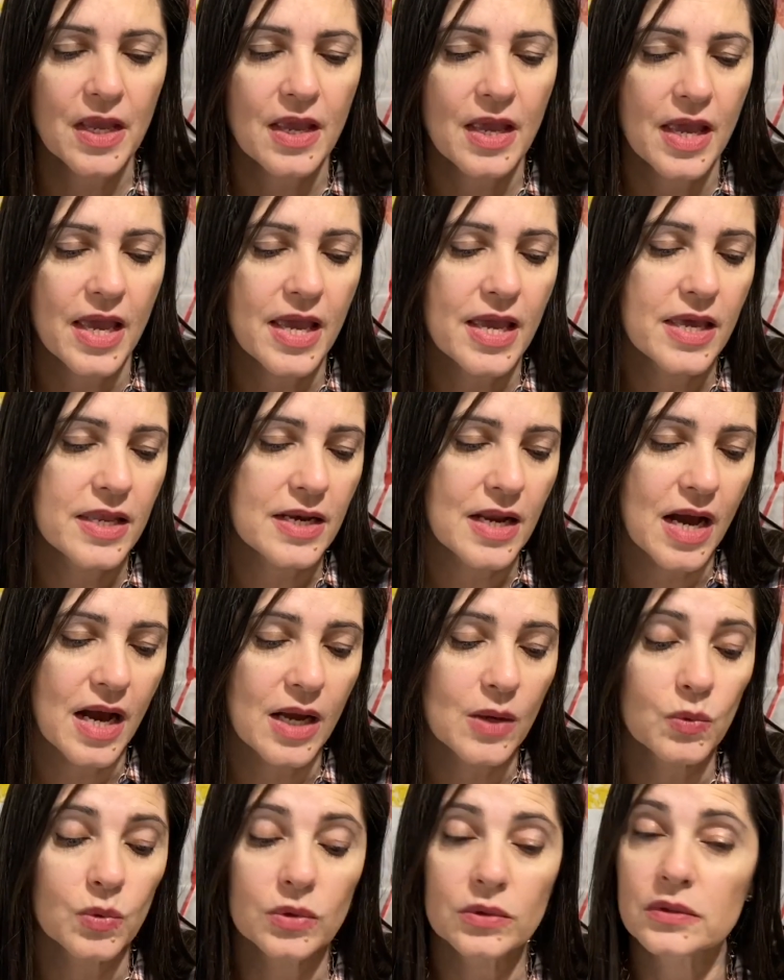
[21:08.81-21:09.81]
And I
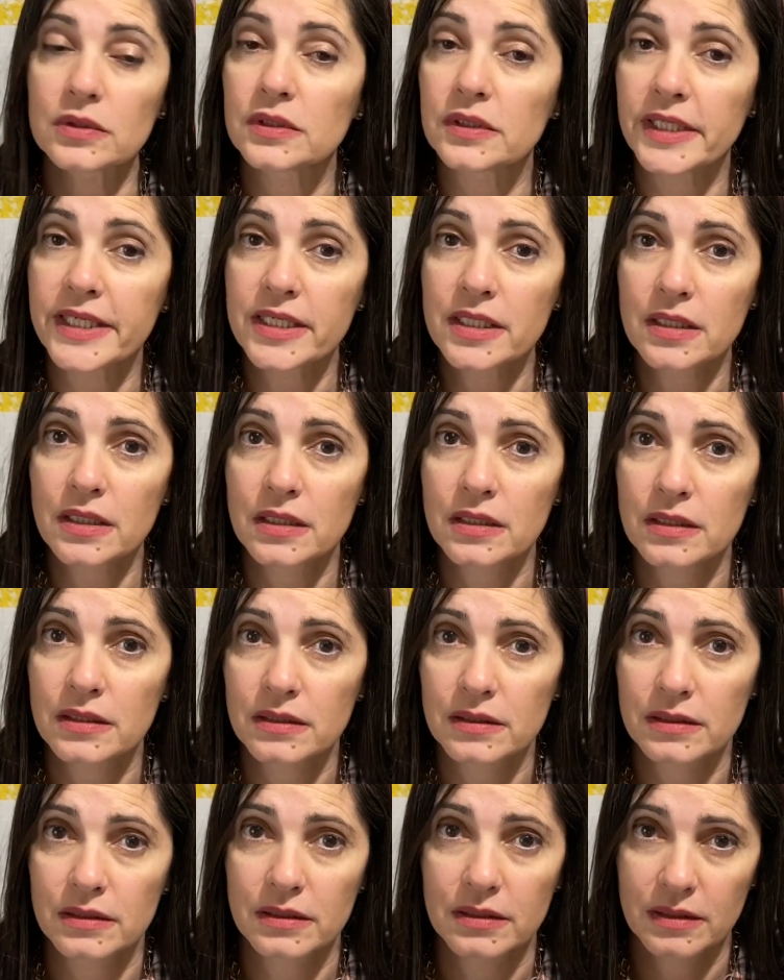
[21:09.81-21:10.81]
will link
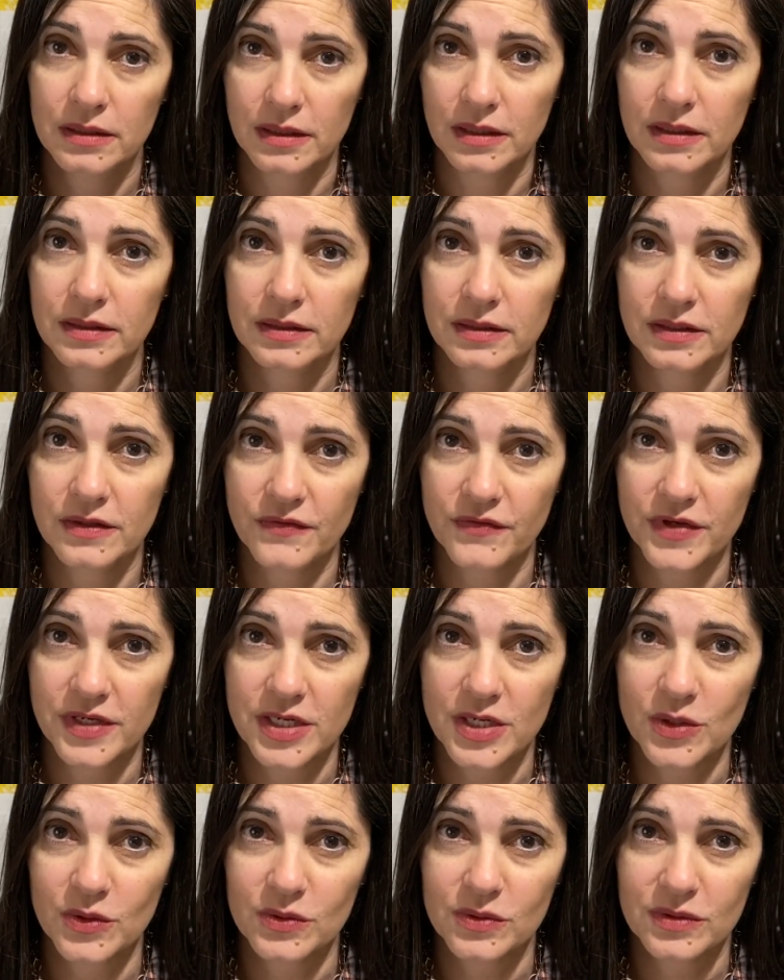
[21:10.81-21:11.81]
the
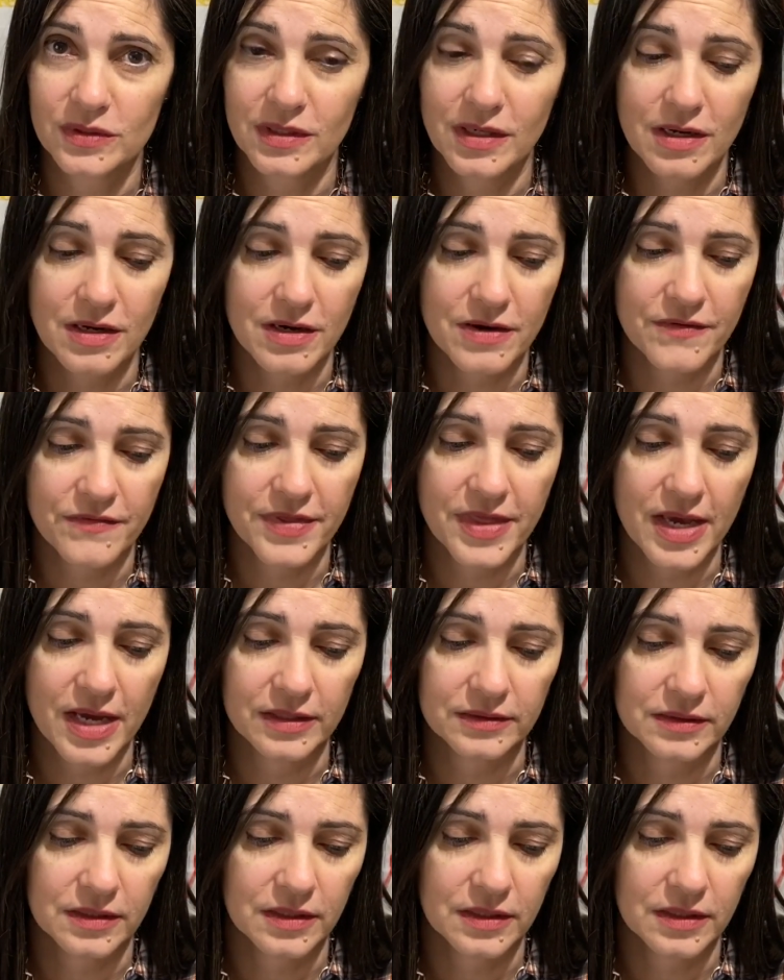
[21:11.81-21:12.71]
video of that